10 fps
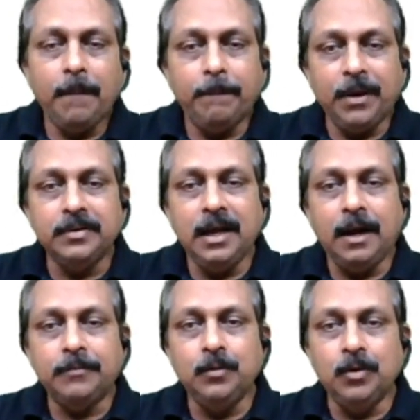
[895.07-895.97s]
but they
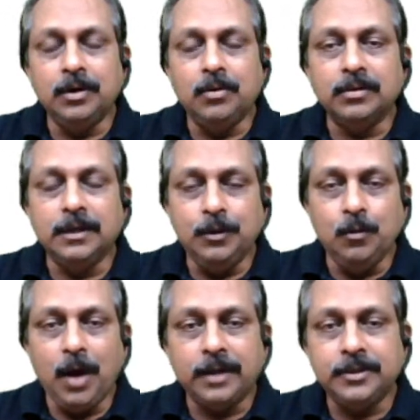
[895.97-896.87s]
have to work on the new
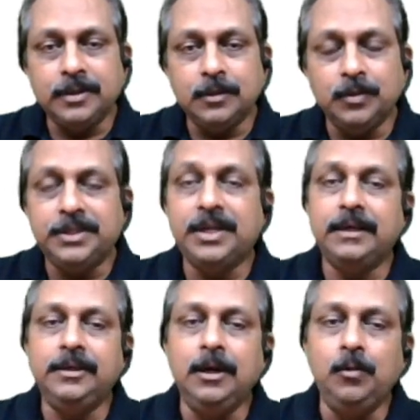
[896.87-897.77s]
vaccines which
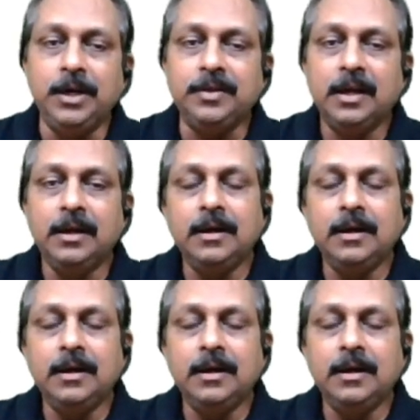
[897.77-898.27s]
can deal with